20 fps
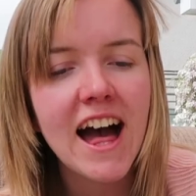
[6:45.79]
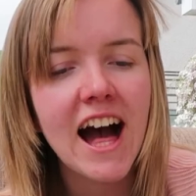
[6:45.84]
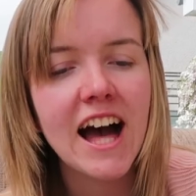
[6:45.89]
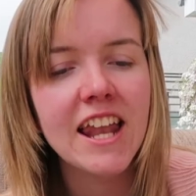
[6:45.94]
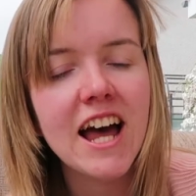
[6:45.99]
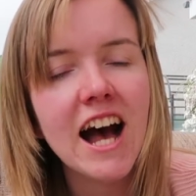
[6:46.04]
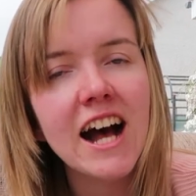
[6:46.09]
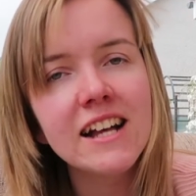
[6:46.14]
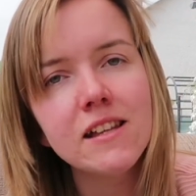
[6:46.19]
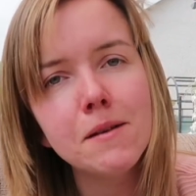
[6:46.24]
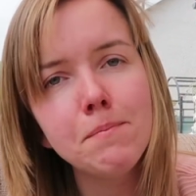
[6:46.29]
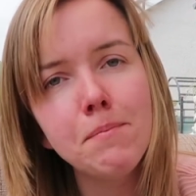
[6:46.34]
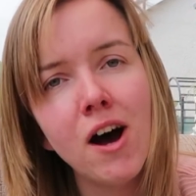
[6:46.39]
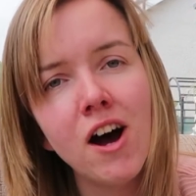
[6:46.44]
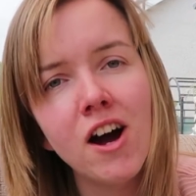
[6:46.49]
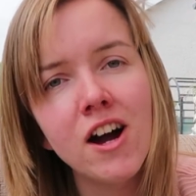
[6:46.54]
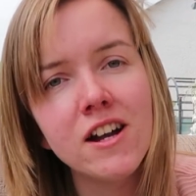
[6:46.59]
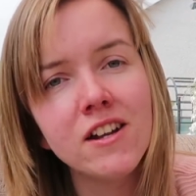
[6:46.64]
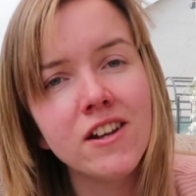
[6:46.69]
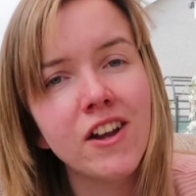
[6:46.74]
And as a
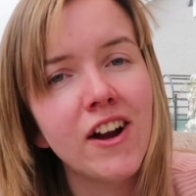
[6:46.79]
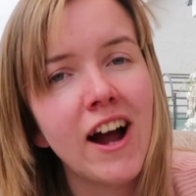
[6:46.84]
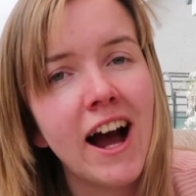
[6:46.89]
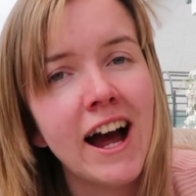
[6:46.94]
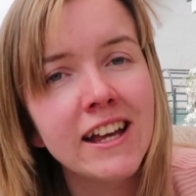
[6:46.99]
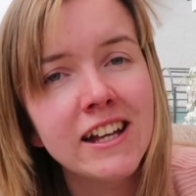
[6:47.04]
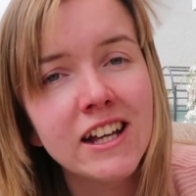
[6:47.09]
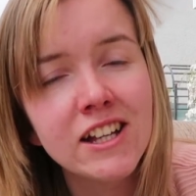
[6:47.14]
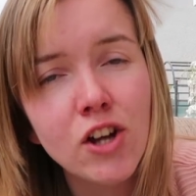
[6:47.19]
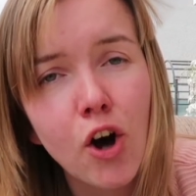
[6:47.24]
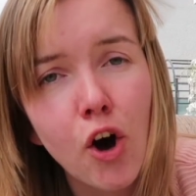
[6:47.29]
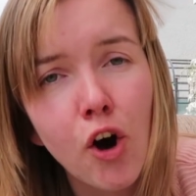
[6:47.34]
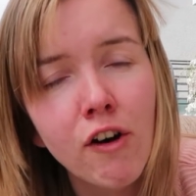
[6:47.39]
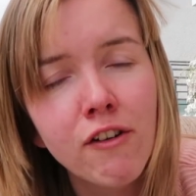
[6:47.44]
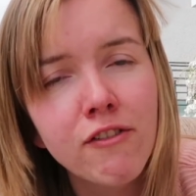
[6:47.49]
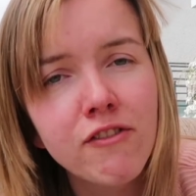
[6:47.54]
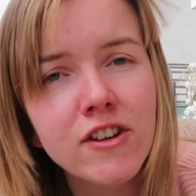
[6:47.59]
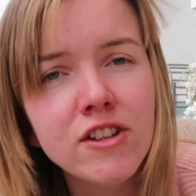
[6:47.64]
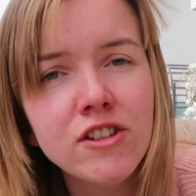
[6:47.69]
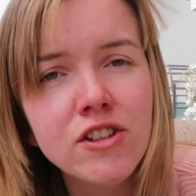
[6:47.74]
partner, I can
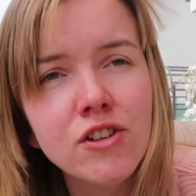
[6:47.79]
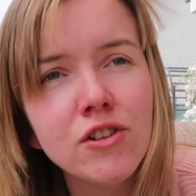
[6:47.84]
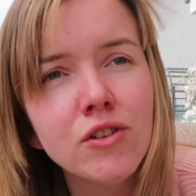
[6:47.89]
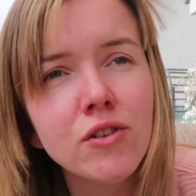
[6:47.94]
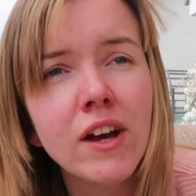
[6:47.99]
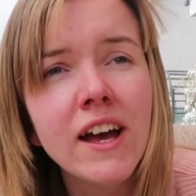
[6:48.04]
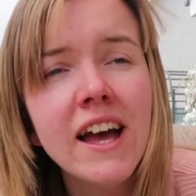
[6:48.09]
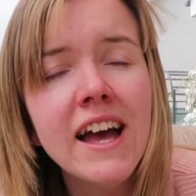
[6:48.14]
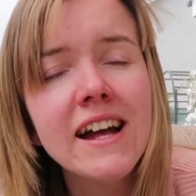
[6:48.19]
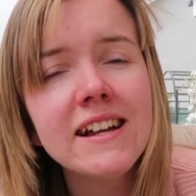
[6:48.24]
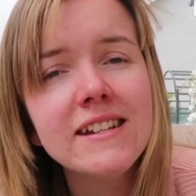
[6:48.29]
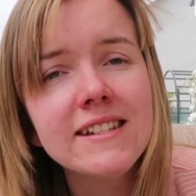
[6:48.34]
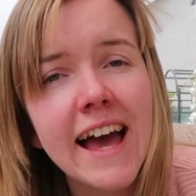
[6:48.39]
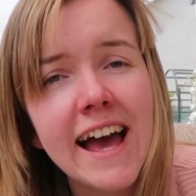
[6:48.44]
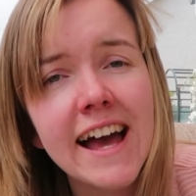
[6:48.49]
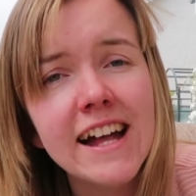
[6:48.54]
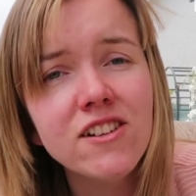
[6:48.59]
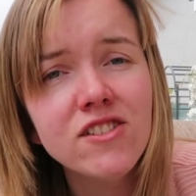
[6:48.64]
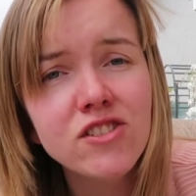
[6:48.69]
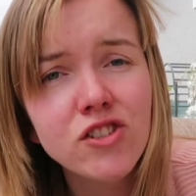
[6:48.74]
offer you
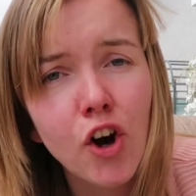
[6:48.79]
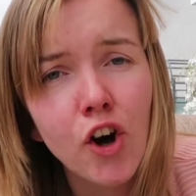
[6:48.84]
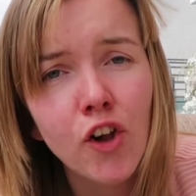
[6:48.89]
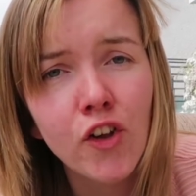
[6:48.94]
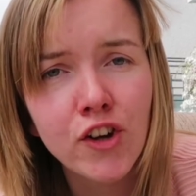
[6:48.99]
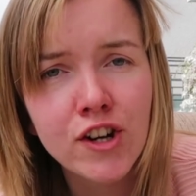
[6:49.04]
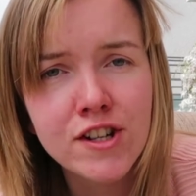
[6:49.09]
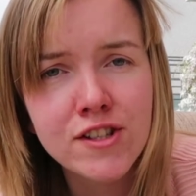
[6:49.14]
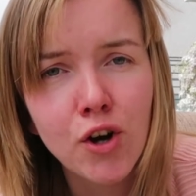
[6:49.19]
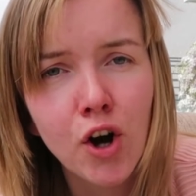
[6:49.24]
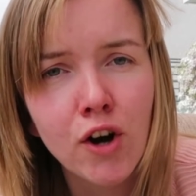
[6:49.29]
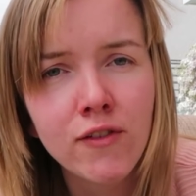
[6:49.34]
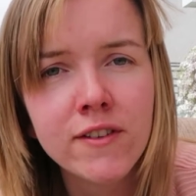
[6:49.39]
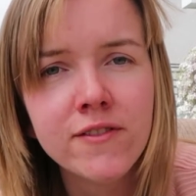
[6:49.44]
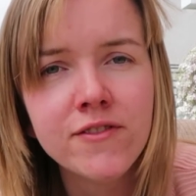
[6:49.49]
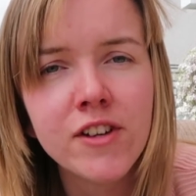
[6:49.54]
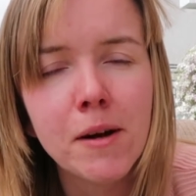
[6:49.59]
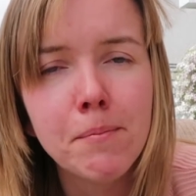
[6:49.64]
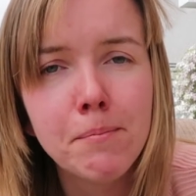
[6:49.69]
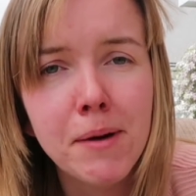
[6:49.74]
$10 off
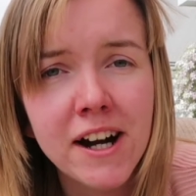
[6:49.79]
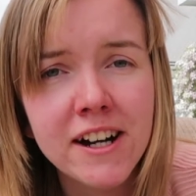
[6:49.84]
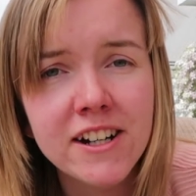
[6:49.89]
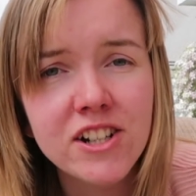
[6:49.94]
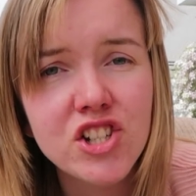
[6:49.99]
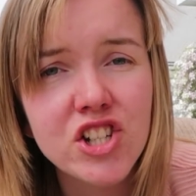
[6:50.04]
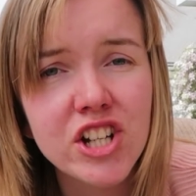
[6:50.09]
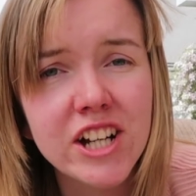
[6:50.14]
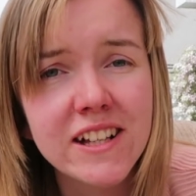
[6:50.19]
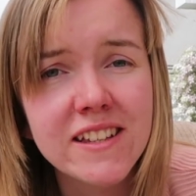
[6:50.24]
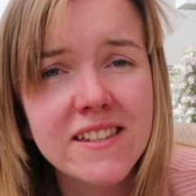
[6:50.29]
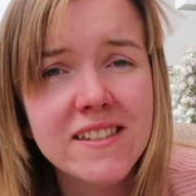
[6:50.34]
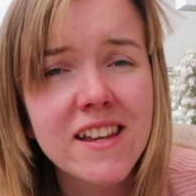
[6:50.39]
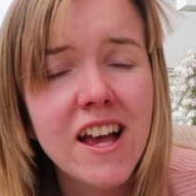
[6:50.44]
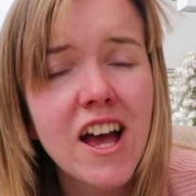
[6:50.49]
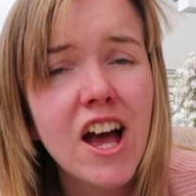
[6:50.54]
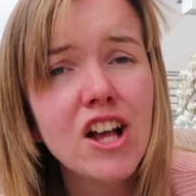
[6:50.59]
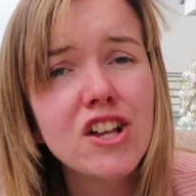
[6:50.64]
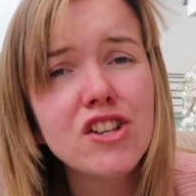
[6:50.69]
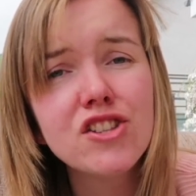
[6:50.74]
of your purchase.
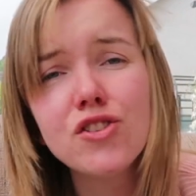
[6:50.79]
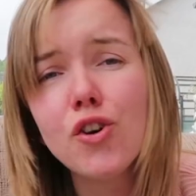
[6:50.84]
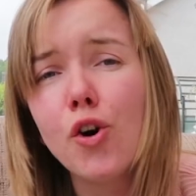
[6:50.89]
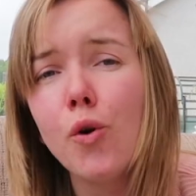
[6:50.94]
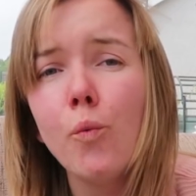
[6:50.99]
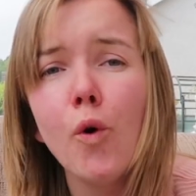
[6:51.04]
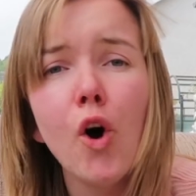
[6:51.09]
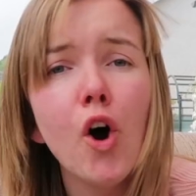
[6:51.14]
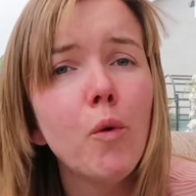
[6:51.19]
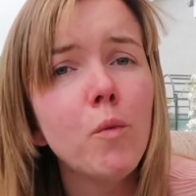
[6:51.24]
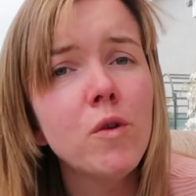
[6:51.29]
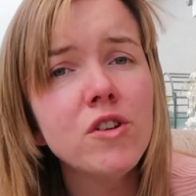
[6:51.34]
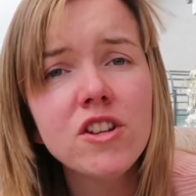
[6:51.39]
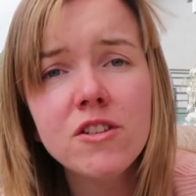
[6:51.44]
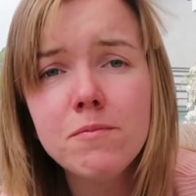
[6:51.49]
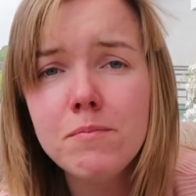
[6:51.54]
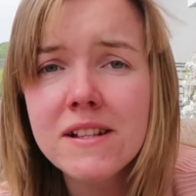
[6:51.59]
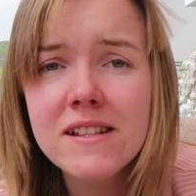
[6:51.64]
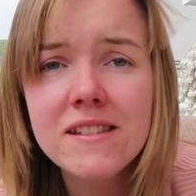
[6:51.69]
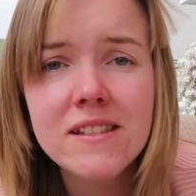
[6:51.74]
So what would
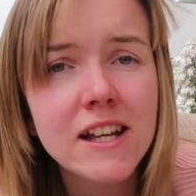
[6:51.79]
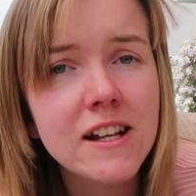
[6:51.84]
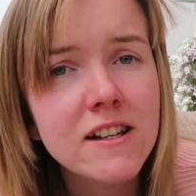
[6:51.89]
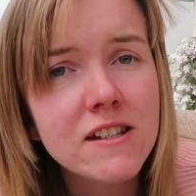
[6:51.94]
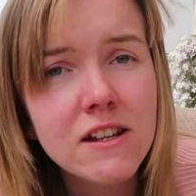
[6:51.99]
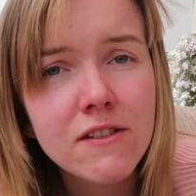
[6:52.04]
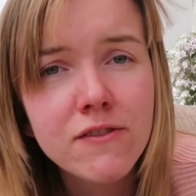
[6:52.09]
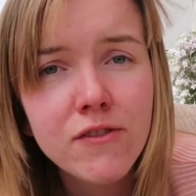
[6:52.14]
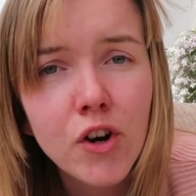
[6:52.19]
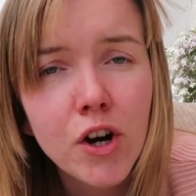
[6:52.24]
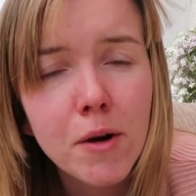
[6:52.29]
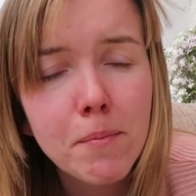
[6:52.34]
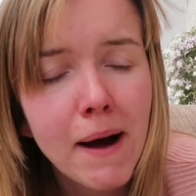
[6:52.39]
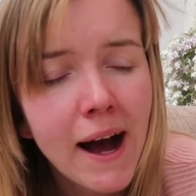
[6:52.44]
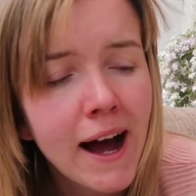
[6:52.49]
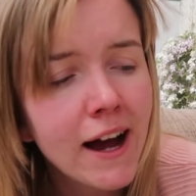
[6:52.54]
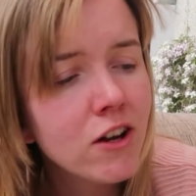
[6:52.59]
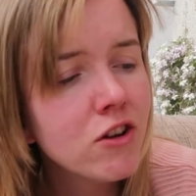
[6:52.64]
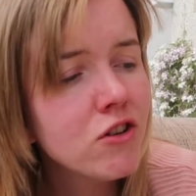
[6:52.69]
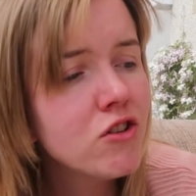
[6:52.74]
have been
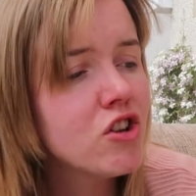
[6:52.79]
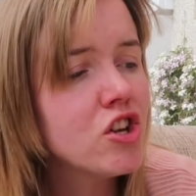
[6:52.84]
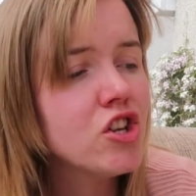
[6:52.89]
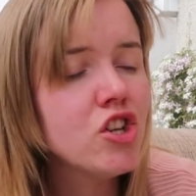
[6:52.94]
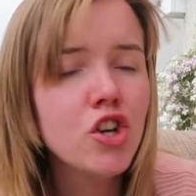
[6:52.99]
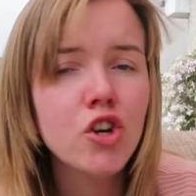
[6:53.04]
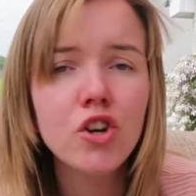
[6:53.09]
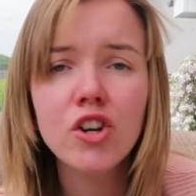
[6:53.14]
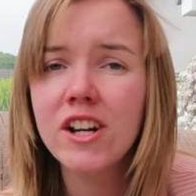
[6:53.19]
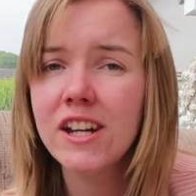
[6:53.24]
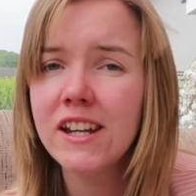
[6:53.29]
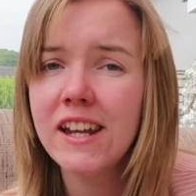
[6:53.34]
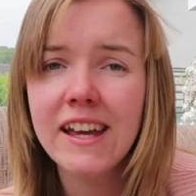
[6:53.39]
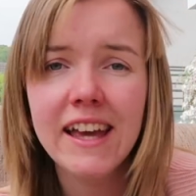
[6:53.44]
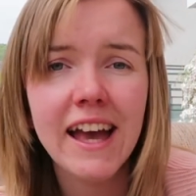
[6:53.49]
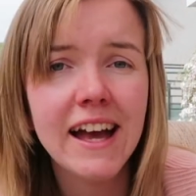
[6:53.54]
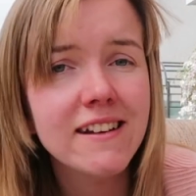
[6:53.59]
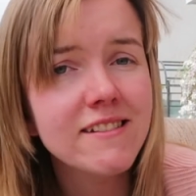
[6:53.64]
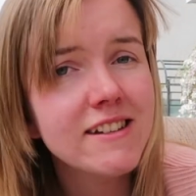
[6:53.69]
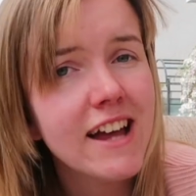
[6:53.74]
£64, you're gonna
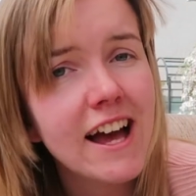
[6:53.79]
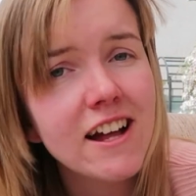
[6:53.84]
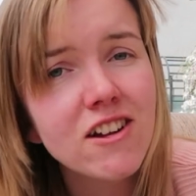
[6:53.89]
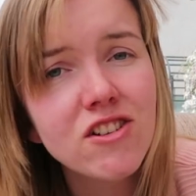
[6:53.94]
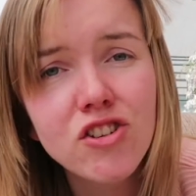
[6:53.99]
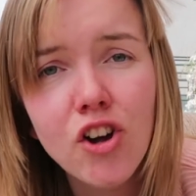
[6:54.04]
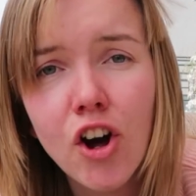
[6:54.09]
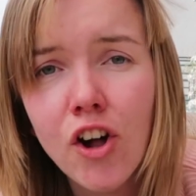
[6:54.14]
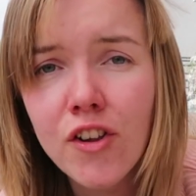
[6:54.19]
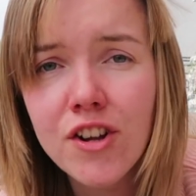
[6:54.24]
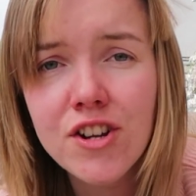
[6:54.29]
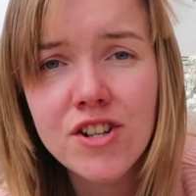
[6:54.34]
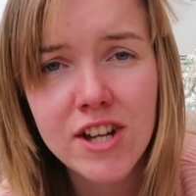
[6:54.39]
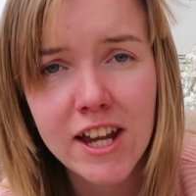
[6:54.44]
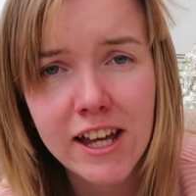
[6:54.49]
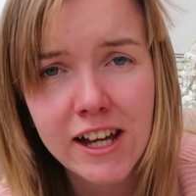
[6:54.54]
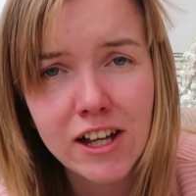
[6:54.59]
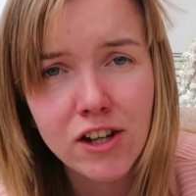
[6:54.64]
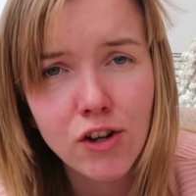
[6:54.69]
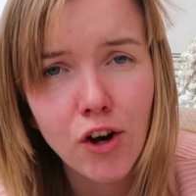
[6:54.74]
get $10
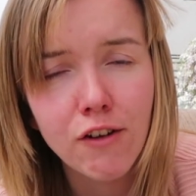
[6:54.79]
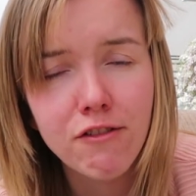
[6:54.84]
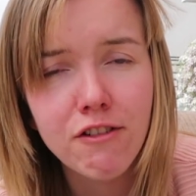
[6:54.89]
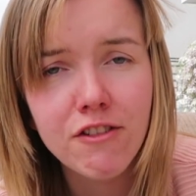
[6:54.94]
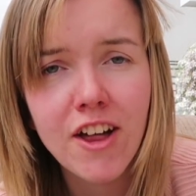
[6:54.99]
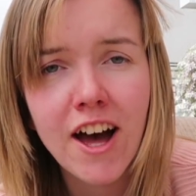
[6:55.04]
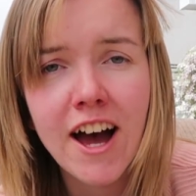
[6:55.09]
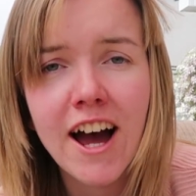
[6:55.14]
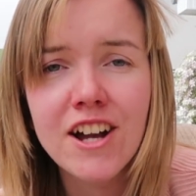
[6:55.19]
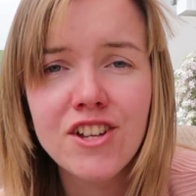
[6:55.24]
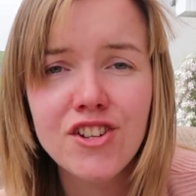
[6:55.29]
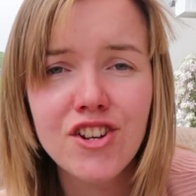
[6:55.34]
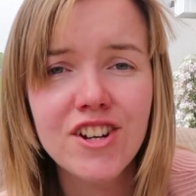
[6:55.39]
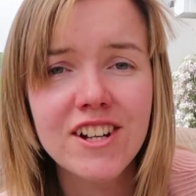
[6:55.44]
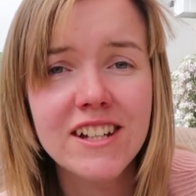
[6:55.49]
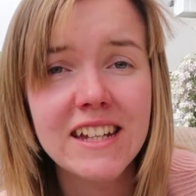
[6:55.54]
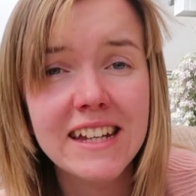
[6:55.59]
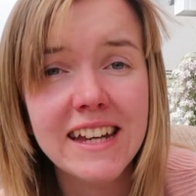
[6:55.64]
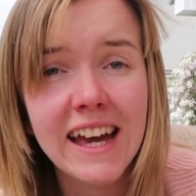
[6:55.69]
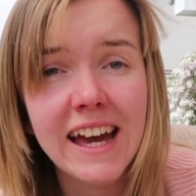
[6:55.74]
taken off of that and you're
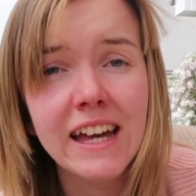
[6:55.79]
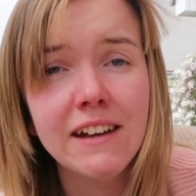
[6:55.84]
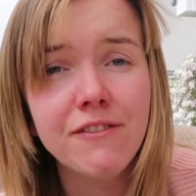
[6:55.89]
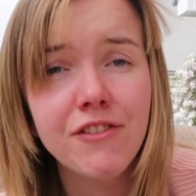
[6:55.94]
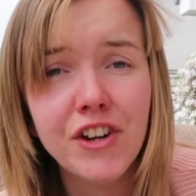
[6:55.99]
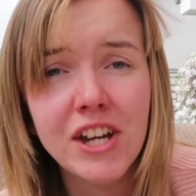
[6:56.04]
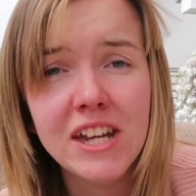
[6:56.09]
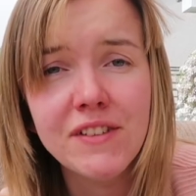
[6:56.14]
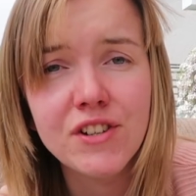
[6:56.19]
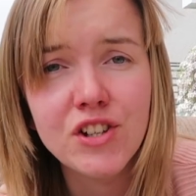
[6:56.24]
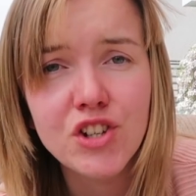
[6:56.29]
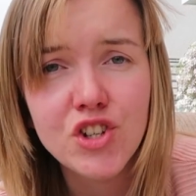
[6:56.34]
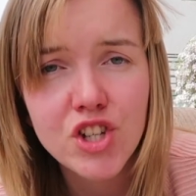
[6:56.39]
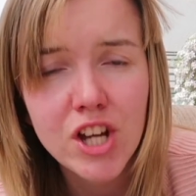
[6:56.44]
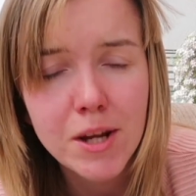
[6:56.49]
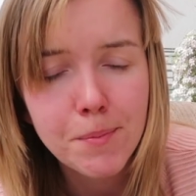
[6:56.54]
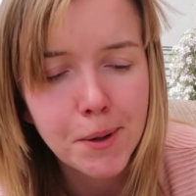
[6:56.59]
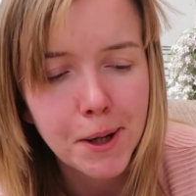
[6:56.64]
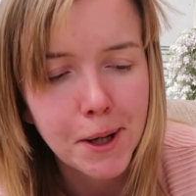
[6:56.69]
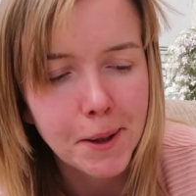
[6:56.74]
gonna get it for even
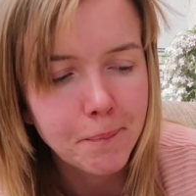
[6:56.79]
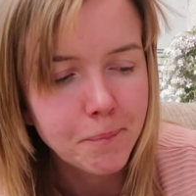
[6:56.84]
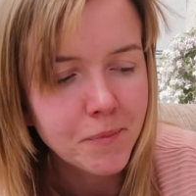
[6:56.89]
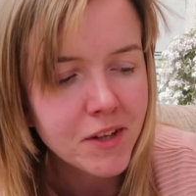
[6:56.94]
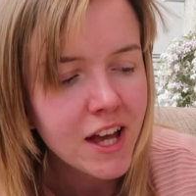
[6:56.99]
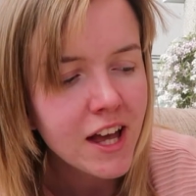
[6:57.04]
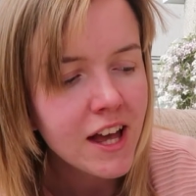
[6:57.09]
cheaper